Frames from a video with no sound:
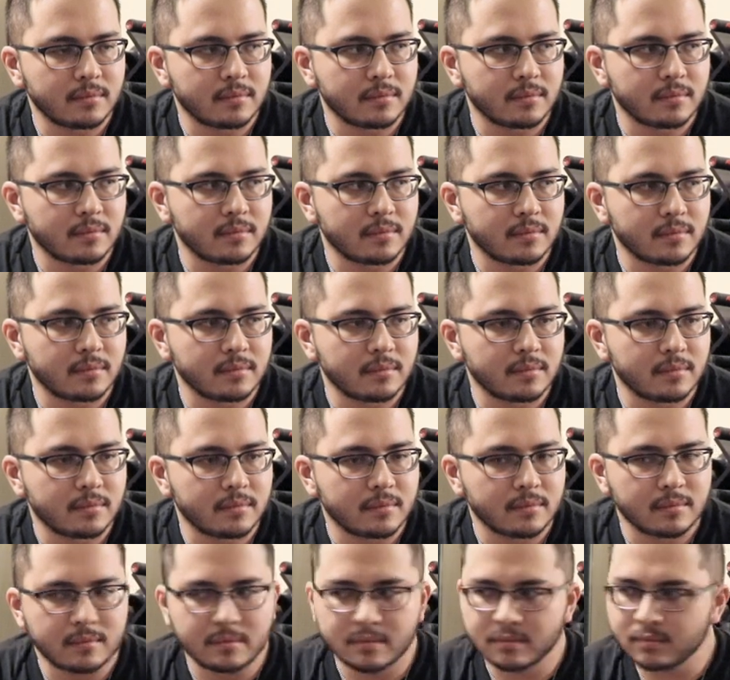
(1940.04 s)

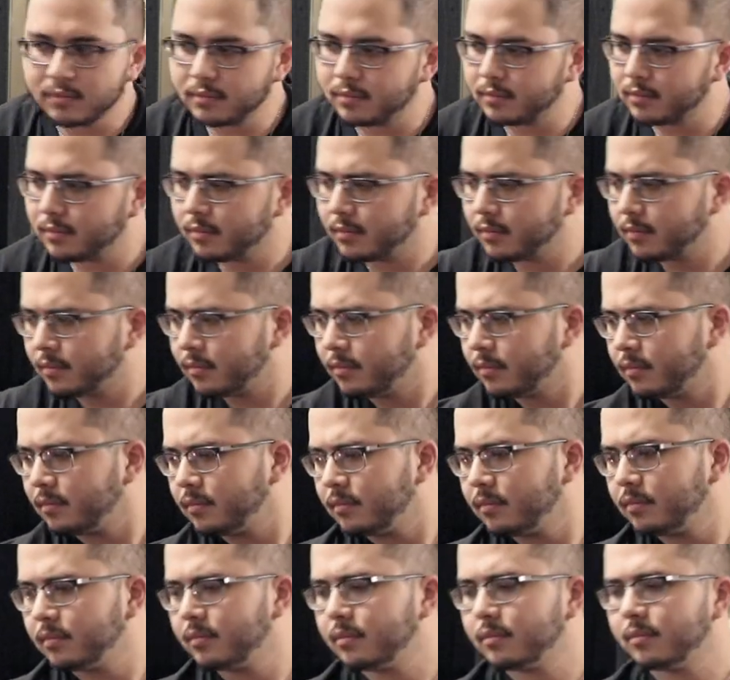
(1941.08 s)

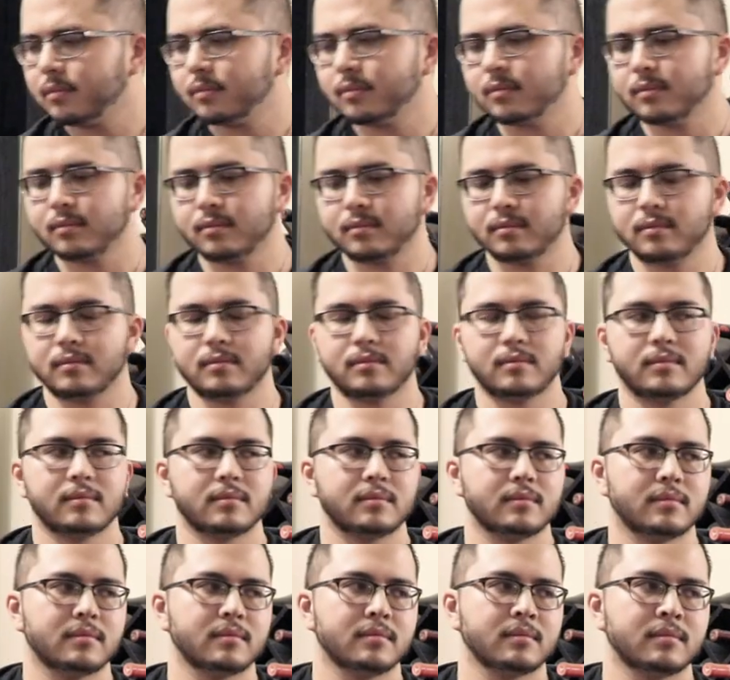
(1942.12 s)

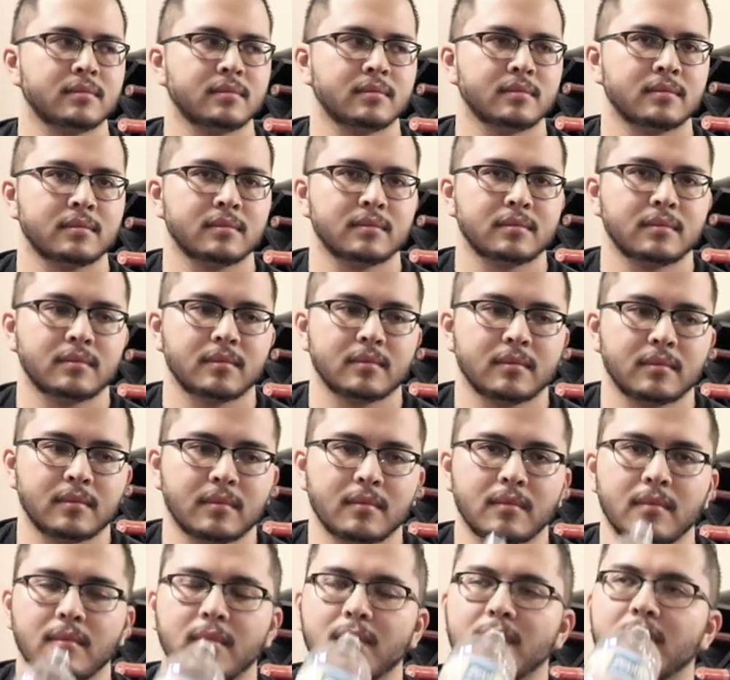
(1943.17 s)

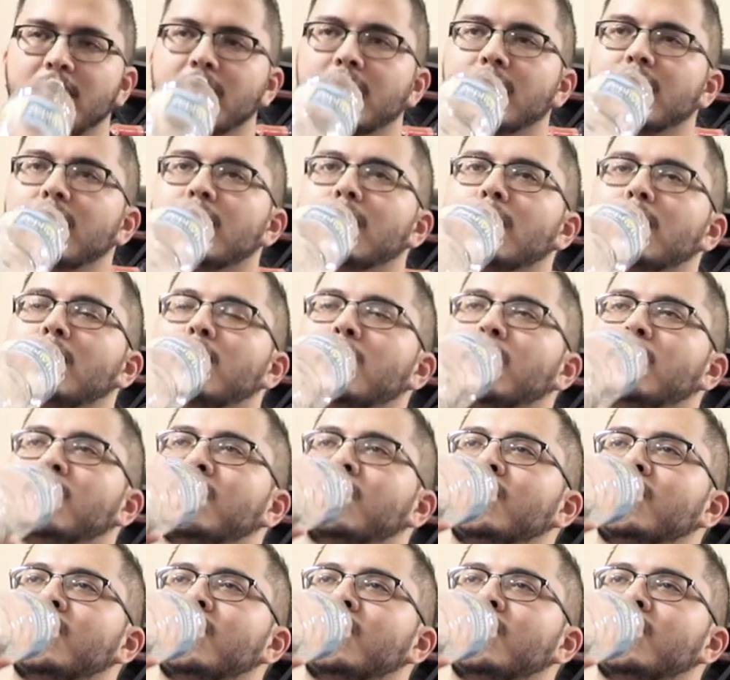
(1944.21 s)
(silent)